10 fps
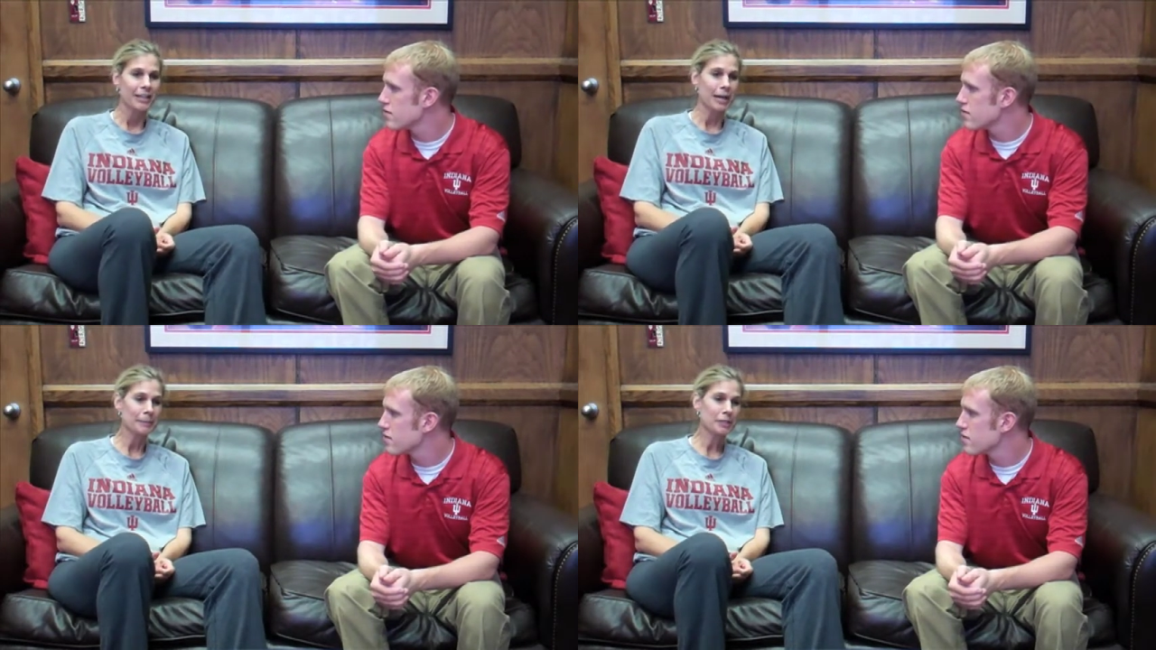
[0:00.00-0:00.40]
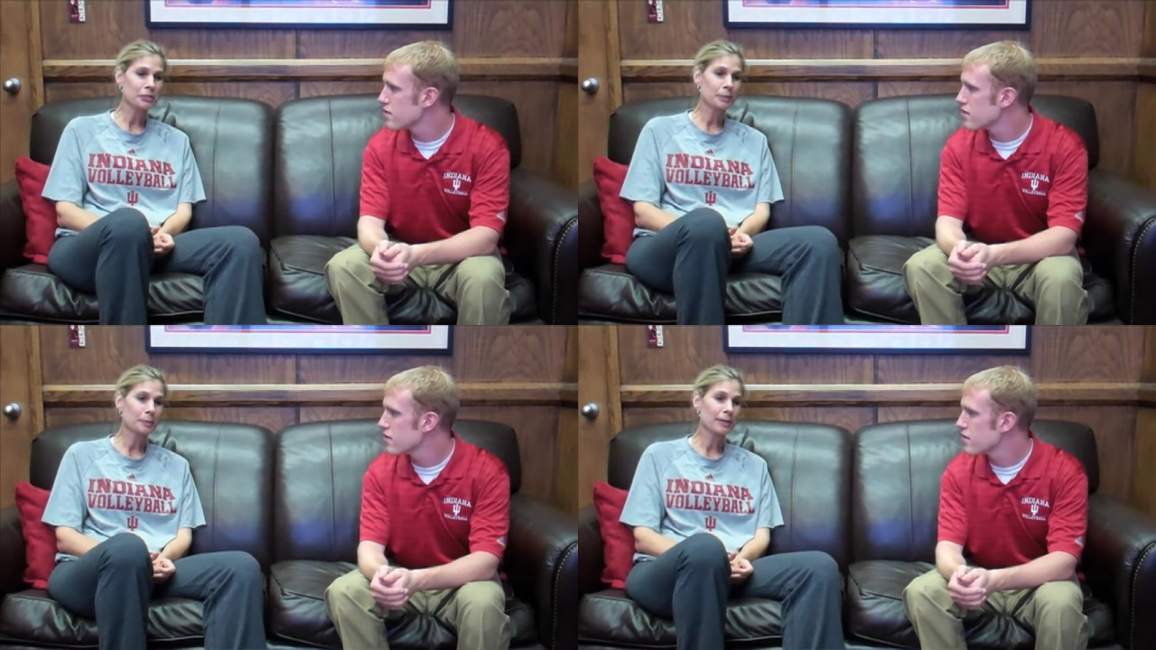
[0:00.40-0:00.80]
Speaker 1: I'm not
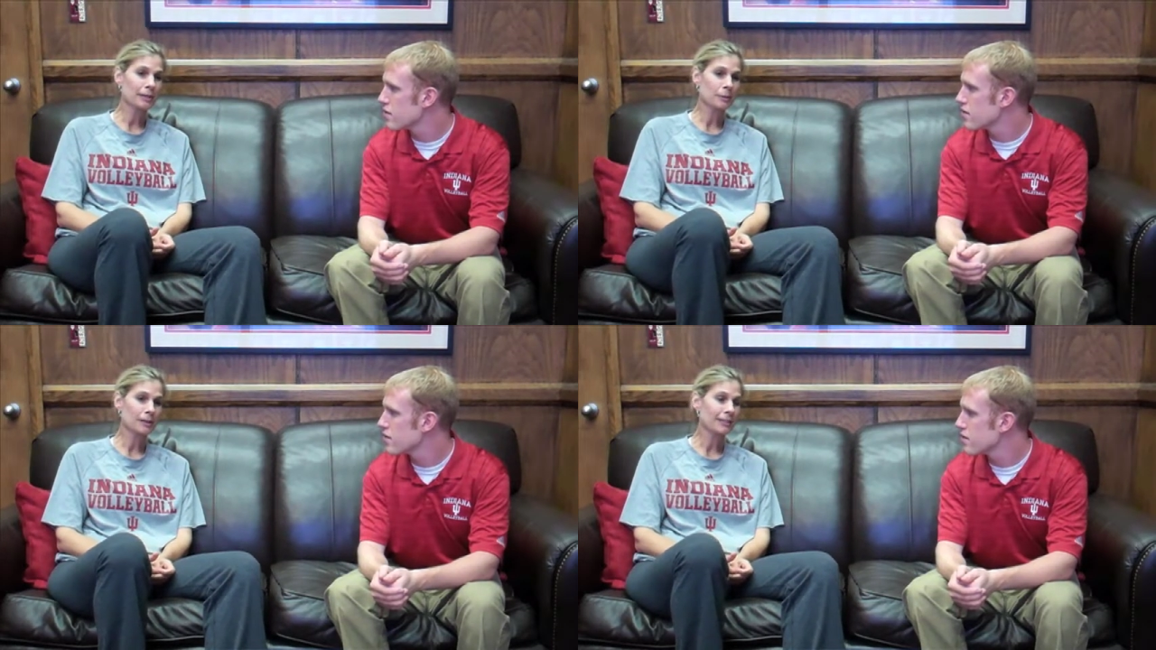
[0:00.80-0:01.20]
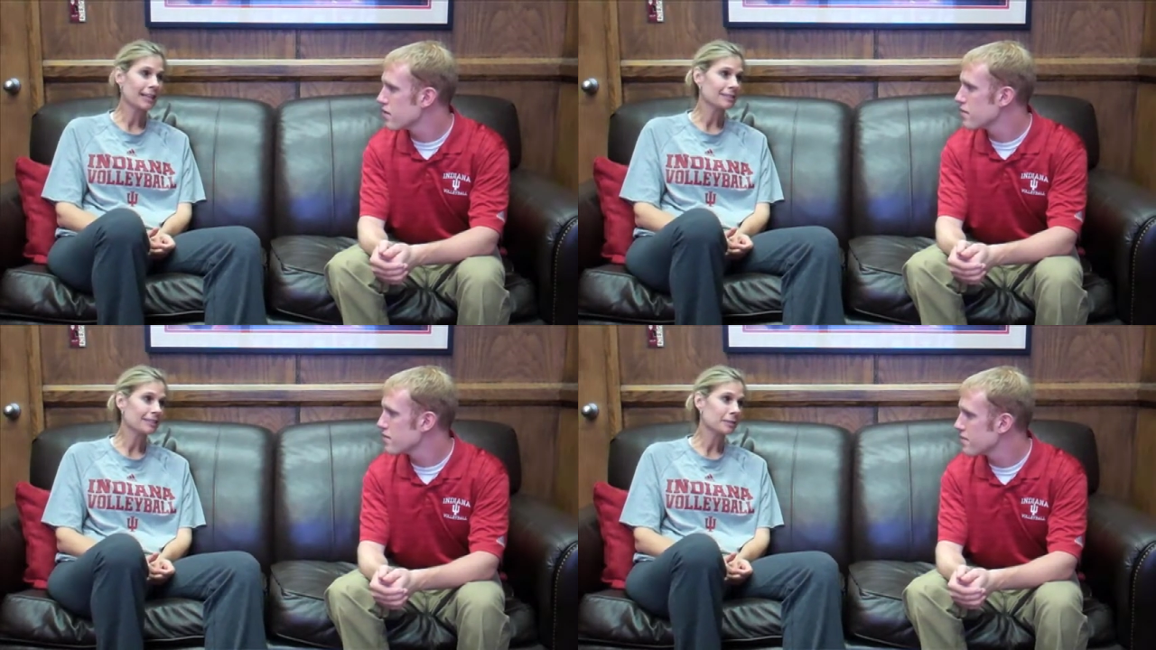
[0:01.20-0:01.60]
sure we played well
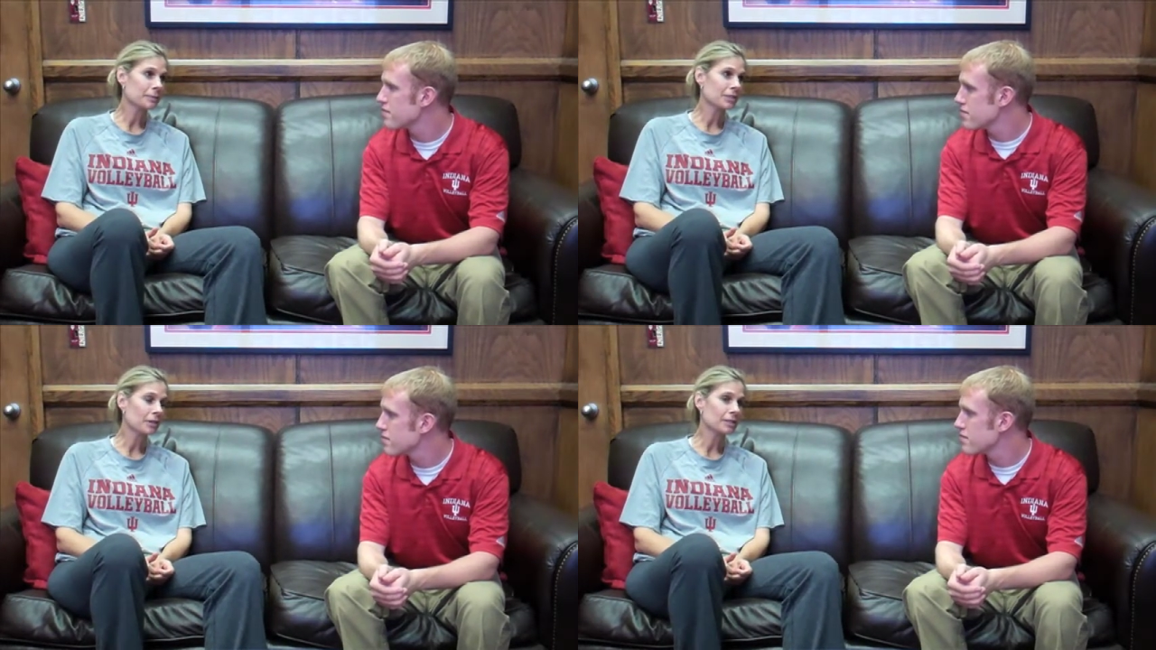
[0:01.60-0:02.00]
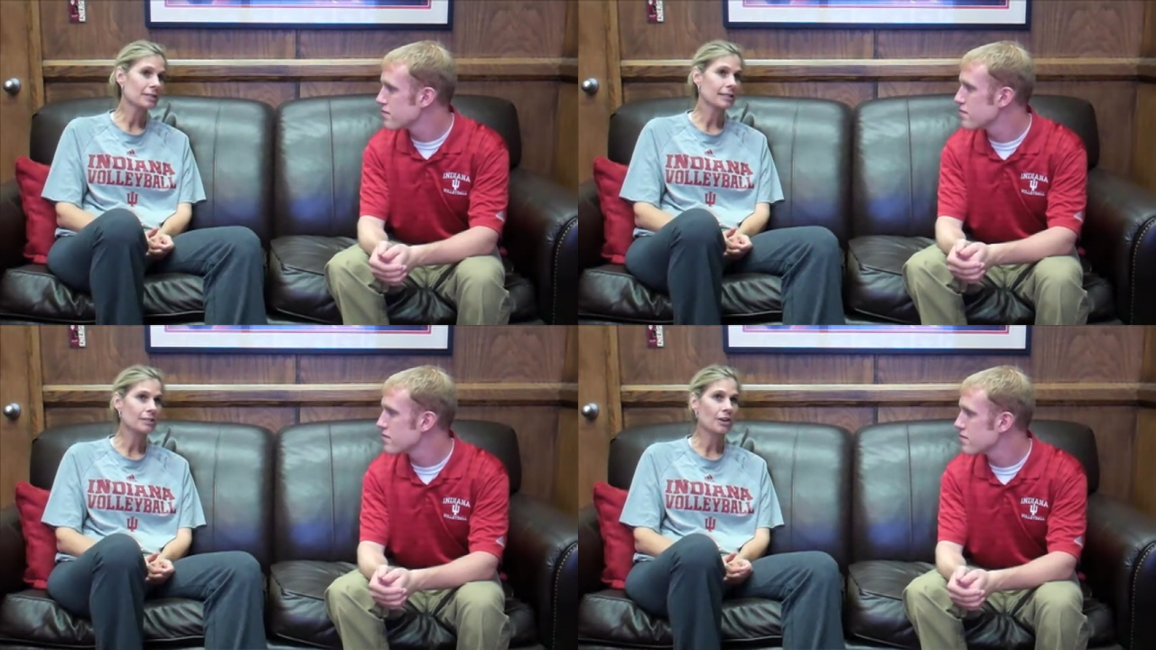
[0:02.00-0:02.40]
against them, so it's
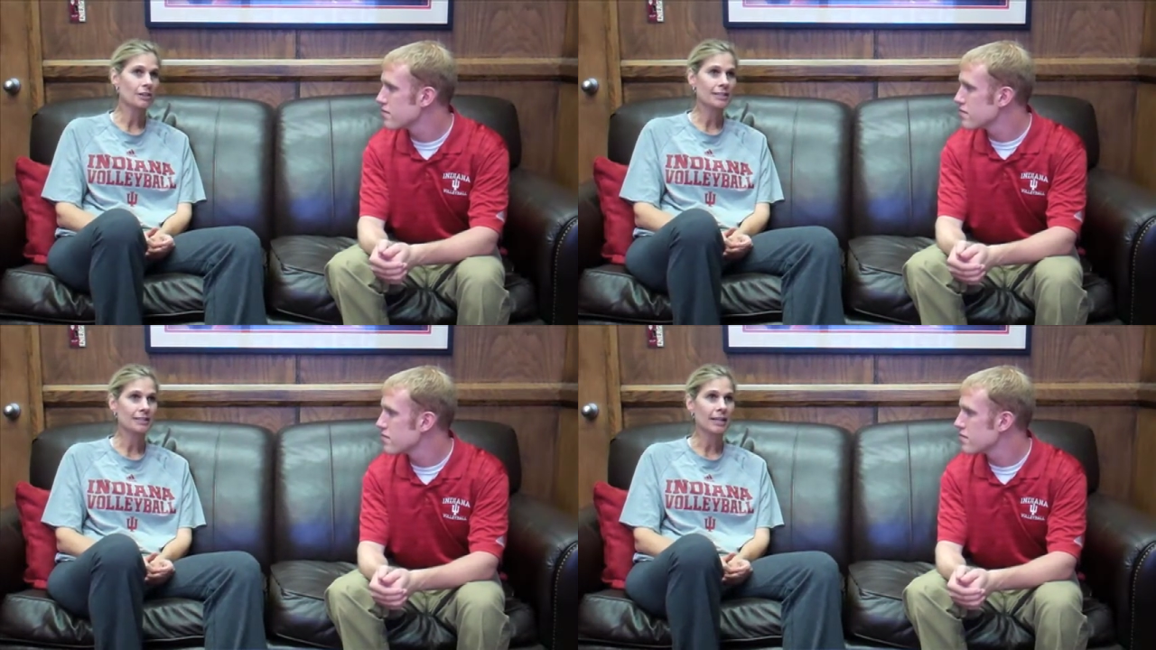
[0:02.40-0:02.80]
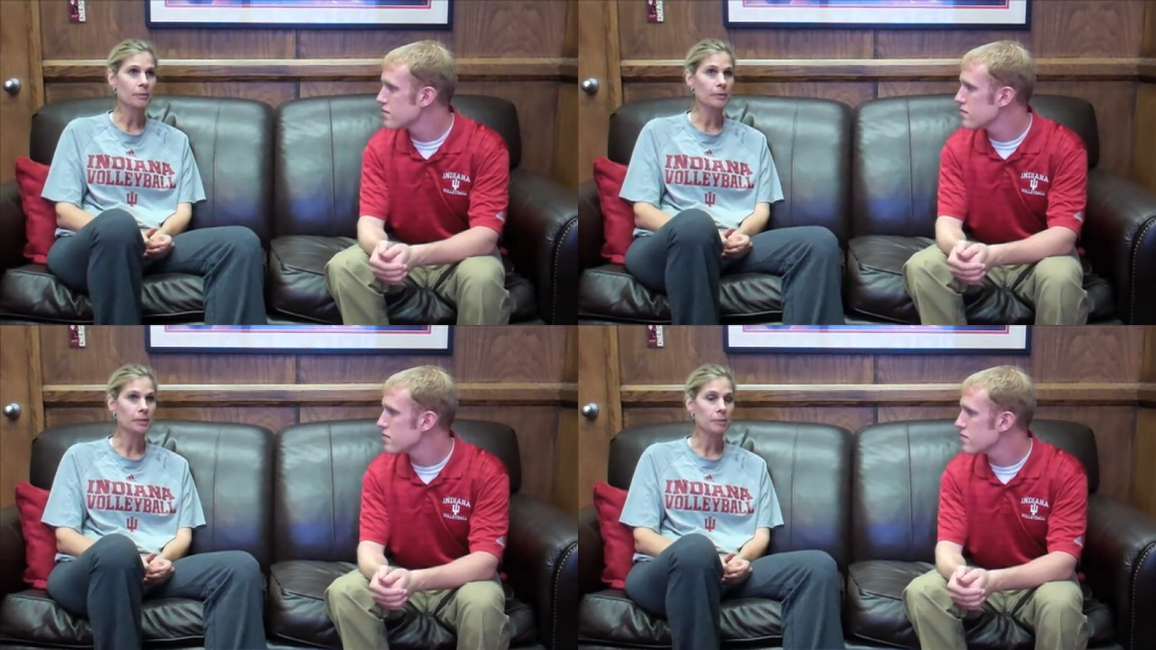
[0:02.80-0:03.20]
it's hard to say it
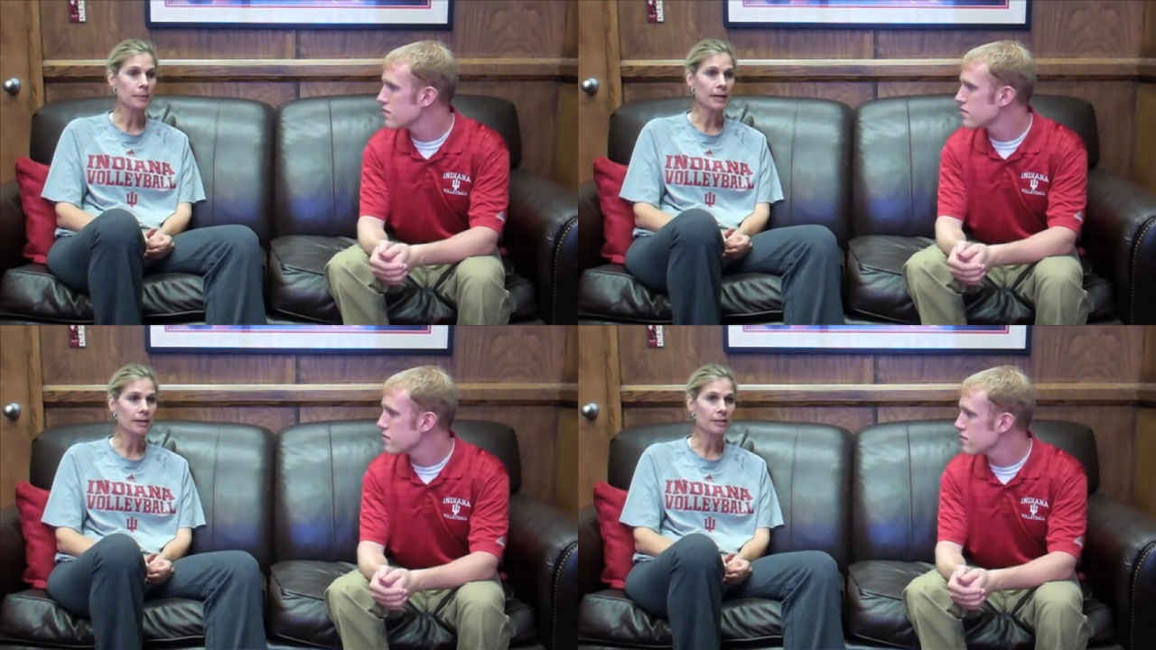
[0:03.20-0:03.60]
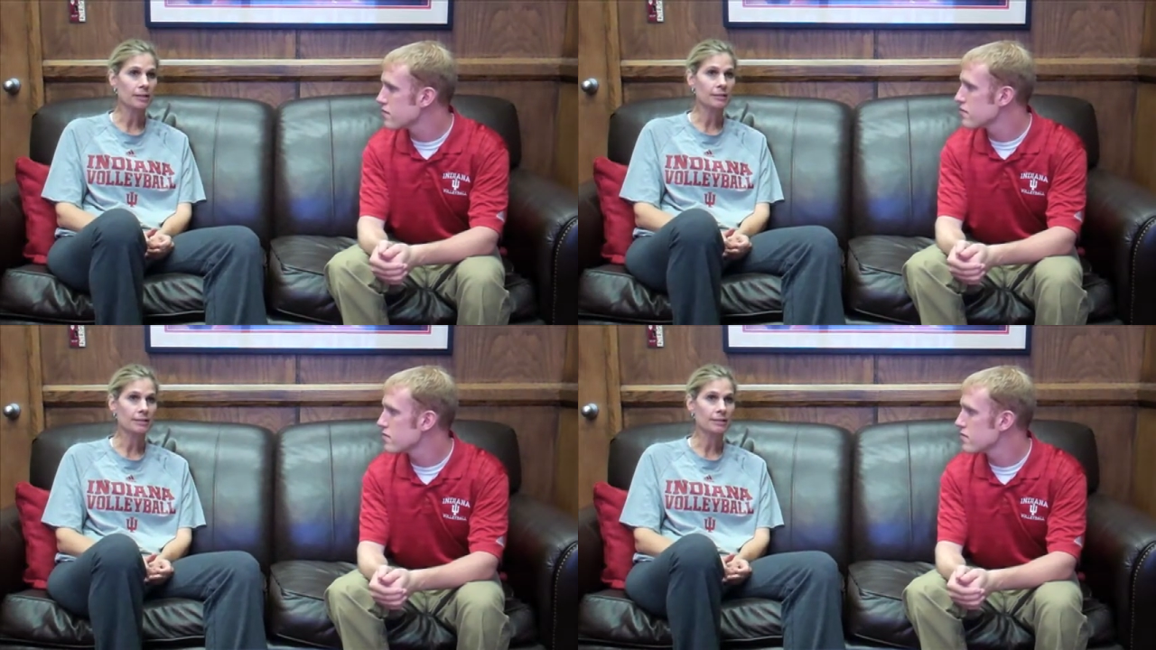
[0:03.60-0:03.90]
really prepared us,